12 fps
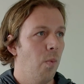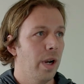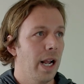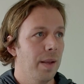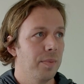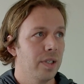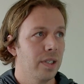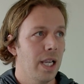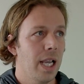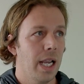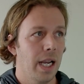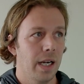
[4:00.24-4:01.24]
What I am
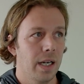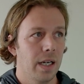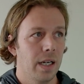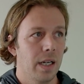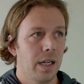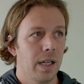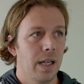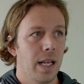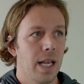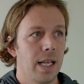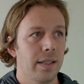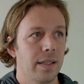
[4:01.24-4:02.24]
saying
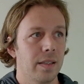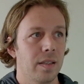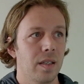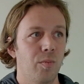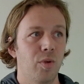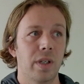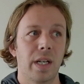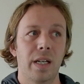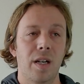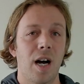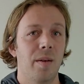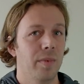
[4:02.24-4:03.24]
is it's somewhat
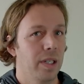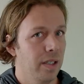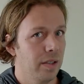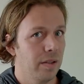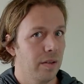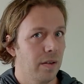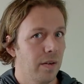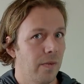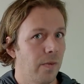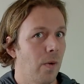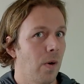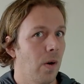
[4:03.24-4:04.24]
anomalous
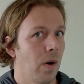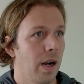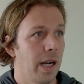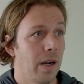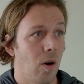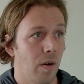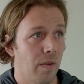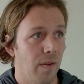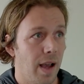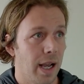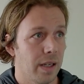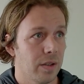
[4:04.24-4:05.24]
for an
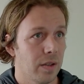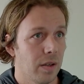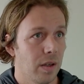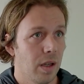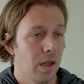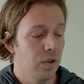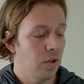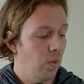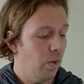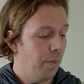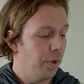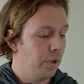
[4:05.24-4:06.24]
artifact. So
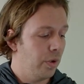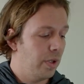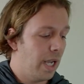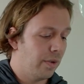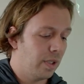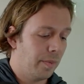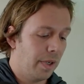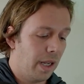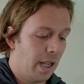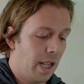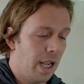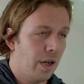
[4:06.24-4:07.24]
what I'm gonna do now is I'm gonna
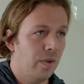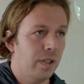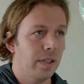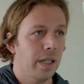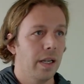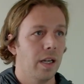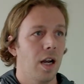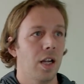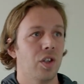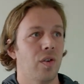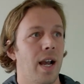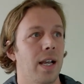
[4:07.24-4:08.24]
increase the
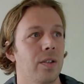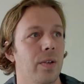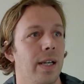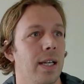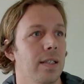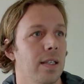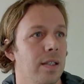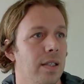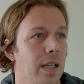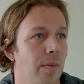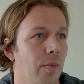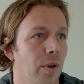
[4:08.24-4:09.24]
contrast so you guys can
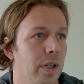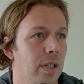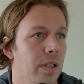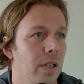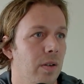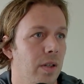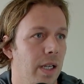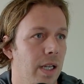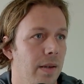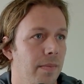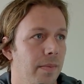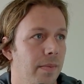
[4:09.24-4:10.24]
see it more clearly,